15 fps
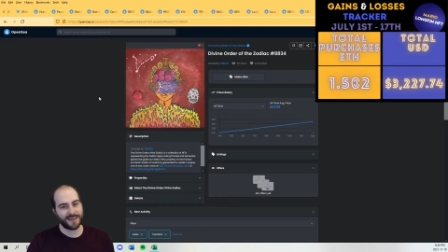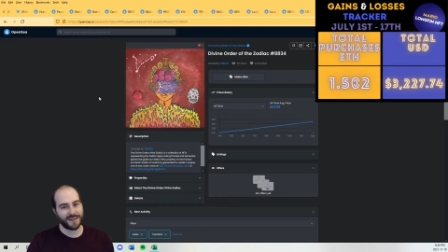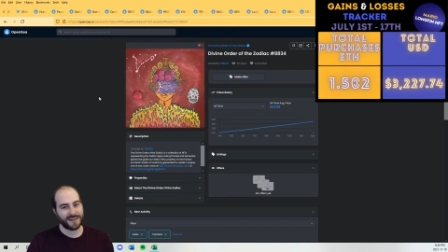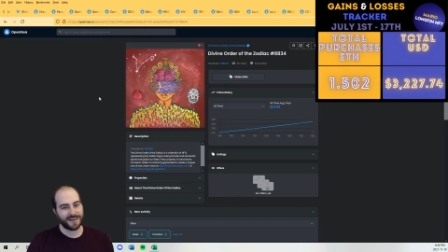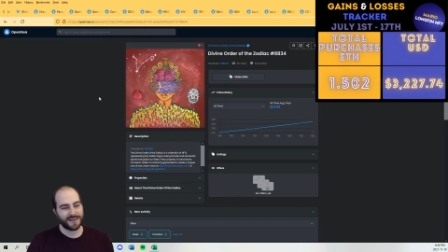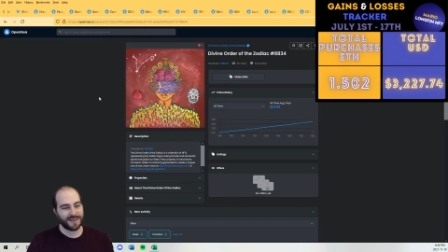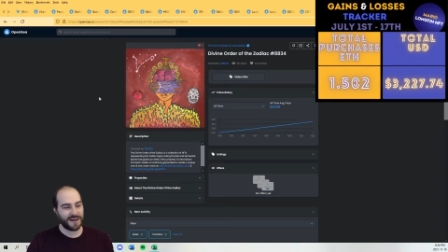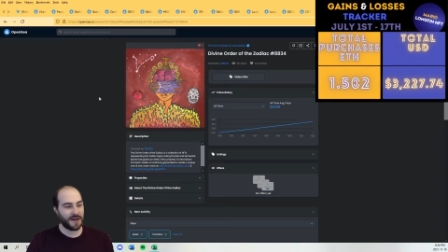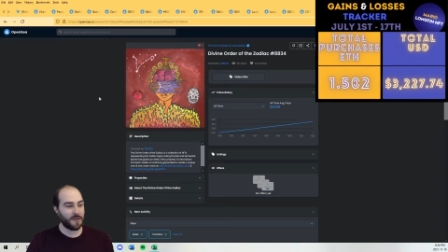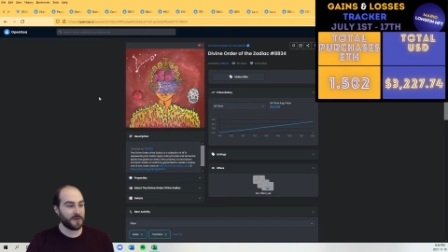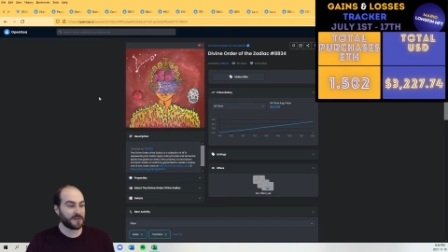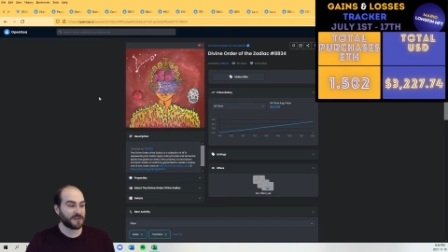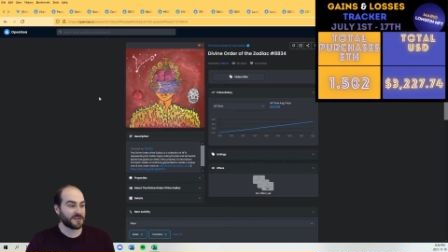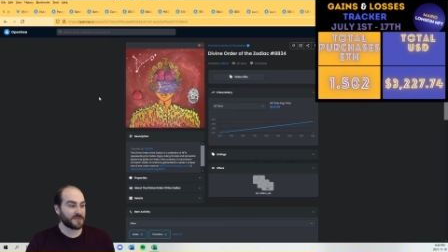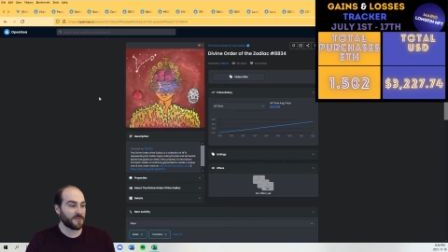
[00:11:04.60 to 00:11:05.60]
I wanted to
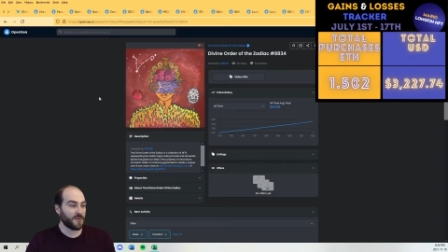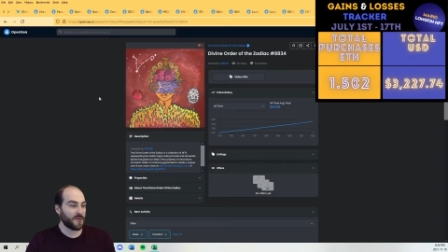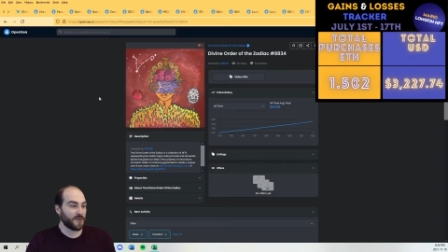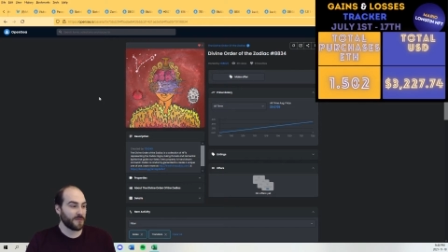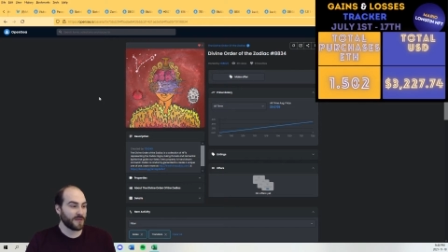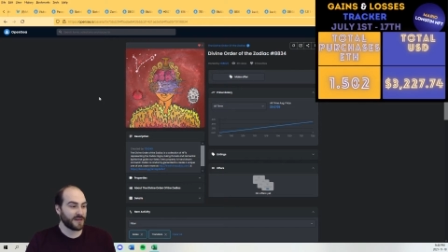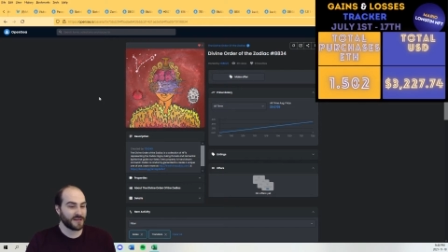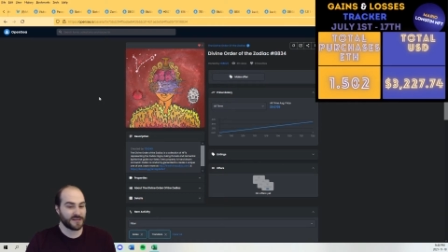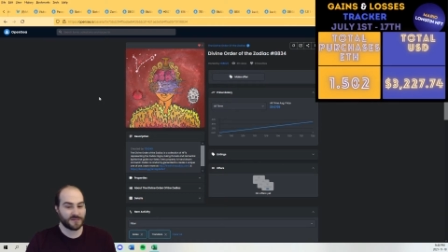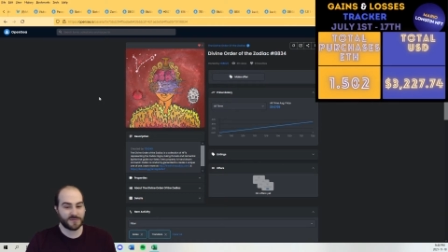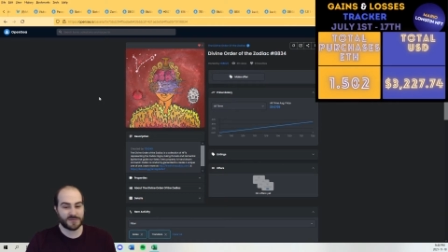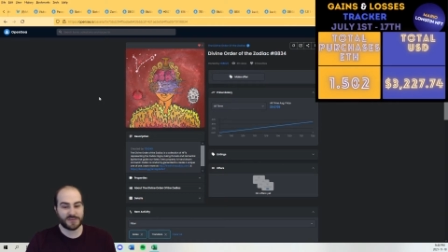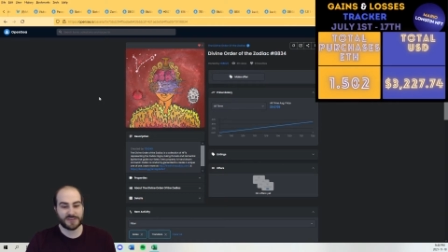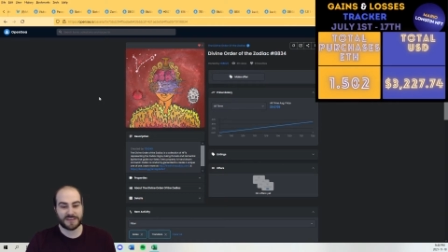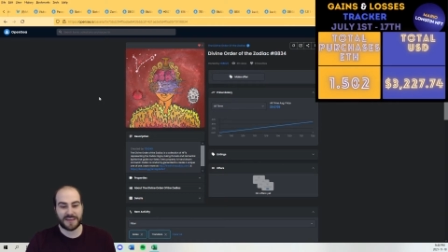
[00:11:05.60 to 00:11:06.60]
support him because he was
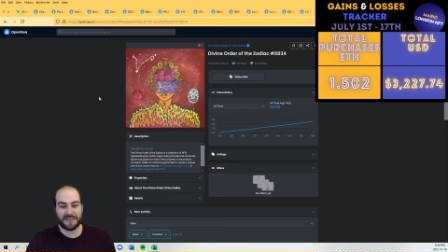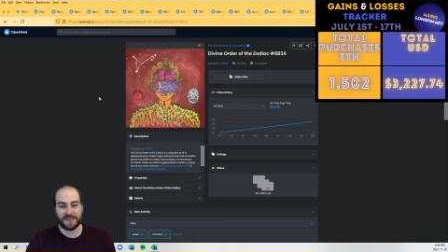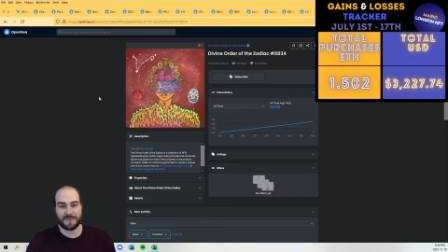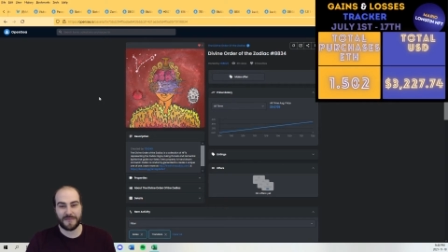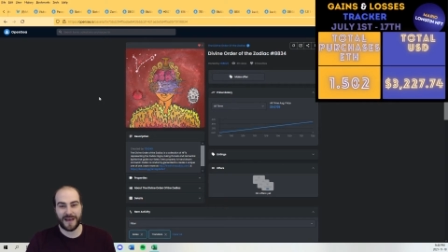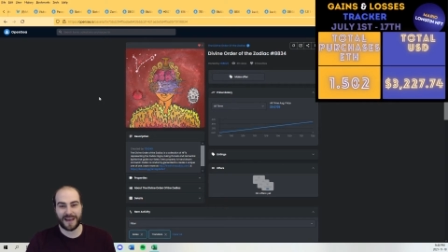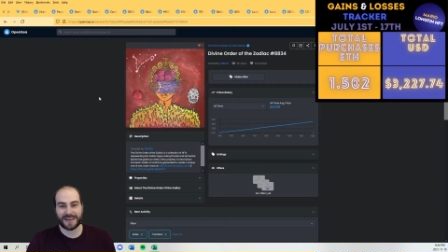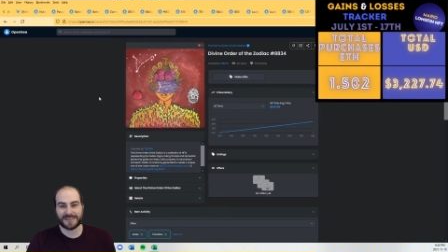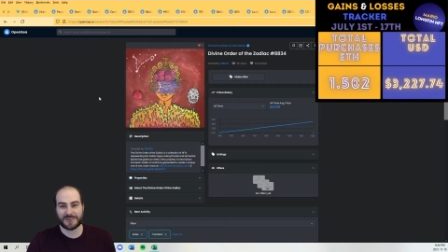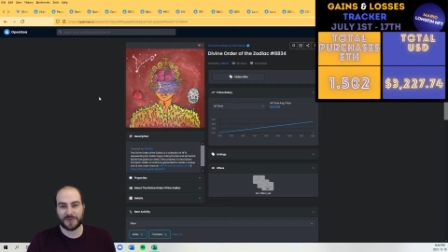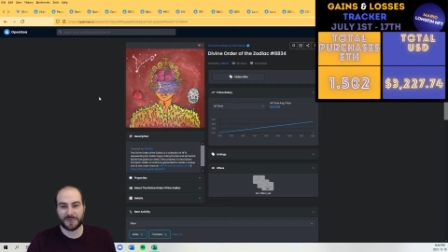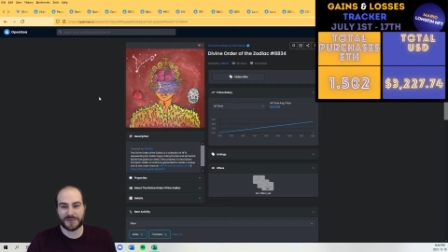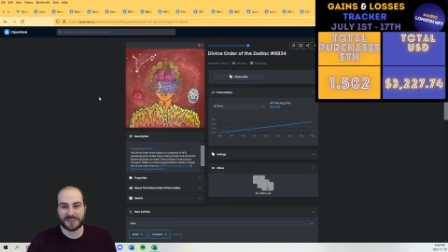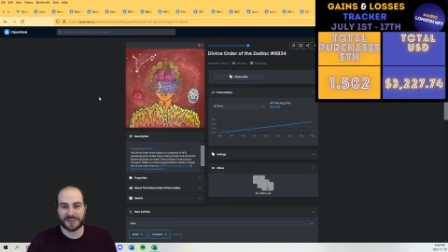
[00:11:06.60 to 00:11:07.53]
just giving back so much to